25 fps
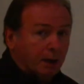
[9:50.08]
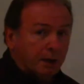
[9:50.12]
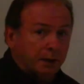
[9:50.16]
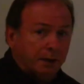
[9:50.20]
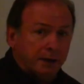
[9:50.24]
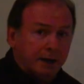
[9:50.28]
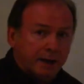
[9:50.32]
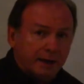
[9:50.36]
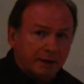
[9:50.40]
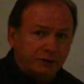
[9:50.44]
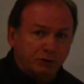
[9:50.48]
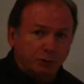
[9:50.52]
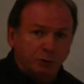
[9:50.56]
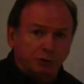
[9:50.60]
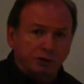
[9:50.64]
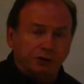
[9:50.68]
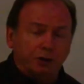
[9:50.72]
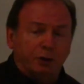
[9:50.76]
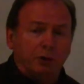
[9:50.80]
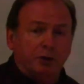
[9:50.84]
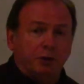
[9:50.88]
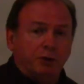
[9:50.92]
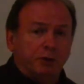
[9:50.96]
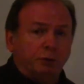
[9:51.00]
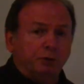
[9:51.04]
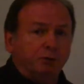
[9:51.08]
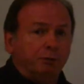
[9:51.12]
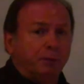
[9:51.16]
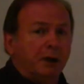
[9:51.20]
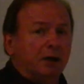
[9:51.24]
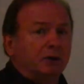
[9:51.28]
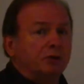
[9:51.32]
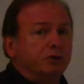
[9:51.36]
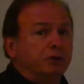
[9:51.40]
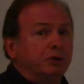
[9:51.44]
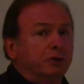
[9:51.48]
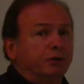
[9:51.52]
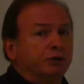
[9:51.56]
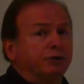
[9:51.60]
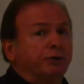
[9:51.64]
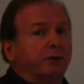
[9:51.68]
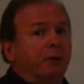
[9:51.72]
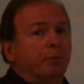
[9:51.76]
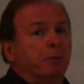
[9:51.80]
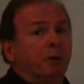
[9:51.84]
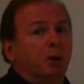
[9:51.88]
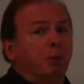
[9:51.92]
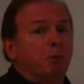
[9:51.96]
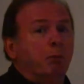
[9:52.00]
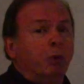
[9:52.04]
Next, we'll show you pictures
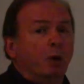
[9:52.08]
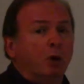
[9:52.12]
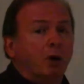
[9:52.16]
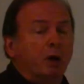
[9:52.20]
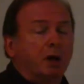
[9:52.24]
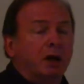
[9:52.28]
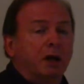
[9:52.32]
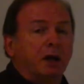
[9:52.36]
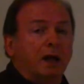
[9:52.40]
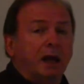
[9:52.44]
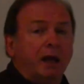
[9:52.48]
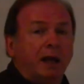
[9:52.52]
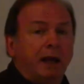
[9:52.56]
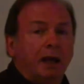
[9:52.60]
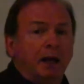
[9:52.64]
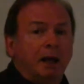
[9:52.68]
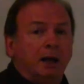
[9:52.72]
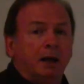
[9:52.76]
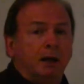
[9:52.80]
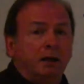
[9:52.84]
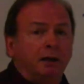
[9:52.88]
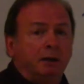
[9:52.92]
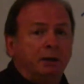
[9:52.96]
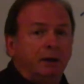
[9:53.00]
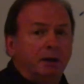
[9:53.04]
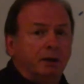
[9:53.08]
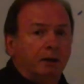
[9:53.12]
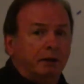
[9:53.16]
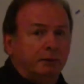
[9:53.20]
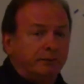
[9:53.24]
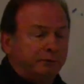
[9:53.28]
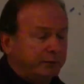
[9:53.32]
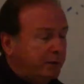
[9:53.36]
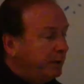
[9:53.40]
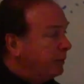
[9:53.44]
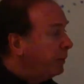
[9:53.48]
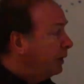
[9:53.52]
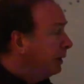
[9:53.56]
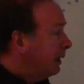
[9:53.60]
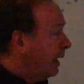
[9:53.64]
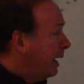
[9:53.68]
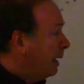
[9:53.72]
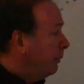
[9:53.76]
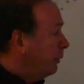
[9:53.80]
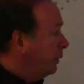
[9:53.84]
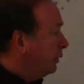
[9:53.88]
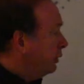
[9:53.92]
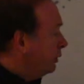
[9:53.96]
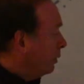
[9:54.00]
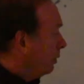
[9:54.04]
from the book and from the
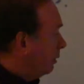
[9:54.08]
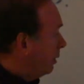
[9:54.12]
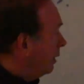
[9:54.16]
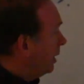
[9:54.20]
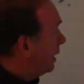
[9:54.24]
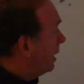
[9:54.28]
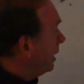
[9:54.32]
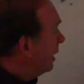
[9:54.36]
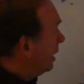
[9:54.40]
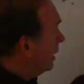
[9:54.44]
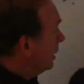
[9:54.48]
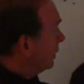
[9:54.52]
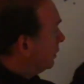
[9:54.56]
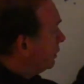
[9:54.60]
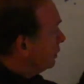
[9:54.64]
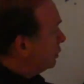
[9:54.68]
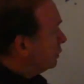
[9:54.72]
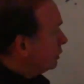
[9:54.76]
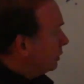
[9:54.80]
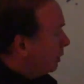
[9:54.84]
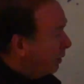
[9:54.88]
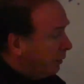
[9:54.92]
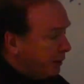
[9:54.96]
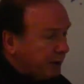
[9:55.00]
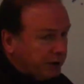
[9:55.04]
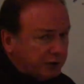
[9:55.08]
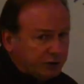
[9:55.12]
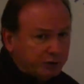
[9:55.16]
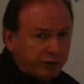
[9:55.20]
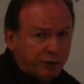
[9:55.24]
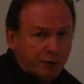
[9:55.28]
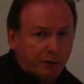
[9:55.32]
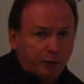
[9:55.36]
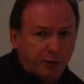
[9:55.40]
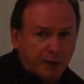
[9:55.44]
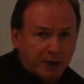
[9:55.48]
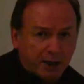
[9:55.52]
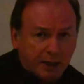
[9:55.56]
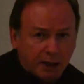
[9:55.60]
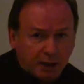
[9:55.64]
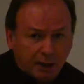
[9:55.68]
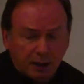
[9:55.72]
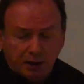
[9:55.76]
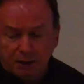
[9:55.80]
laboratory to show these three.